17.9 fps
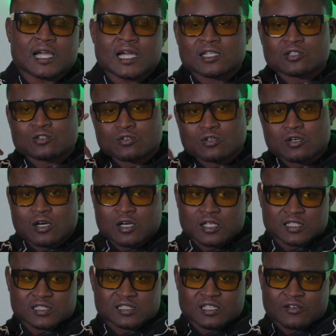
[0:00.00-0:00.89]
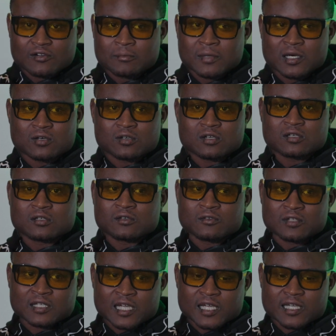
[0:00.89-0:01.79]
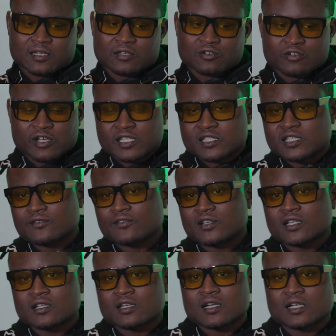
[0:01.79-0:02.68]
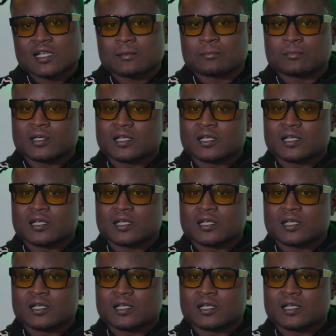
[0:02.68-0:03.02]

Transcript: I know all this stuff about like creativity and all that,